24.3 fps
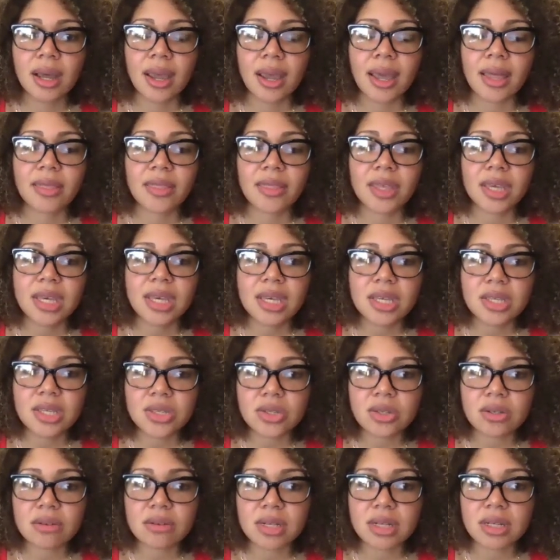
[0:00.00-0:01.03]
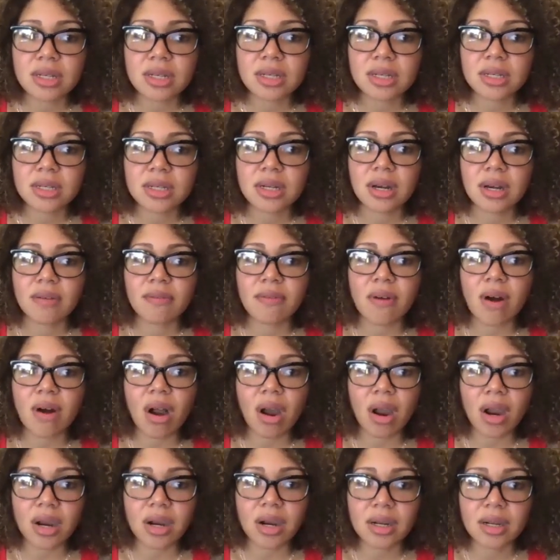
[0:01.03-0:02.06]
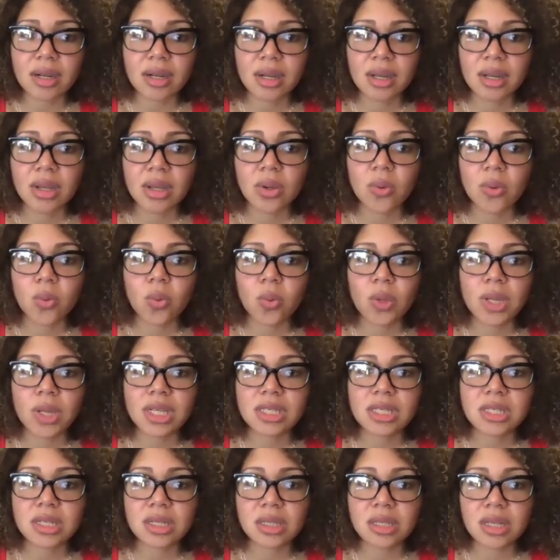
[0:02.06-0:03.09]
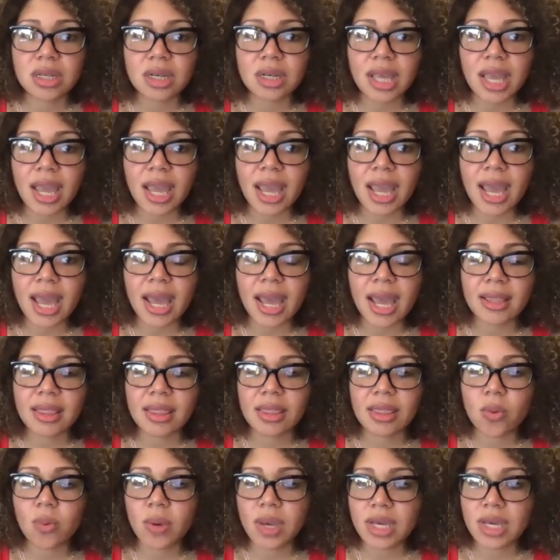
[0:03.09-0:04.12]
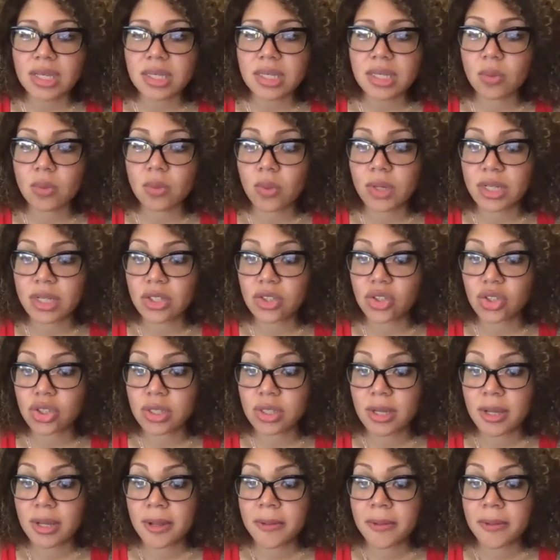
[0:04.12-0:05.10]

and the history of art we need to look at the ways in which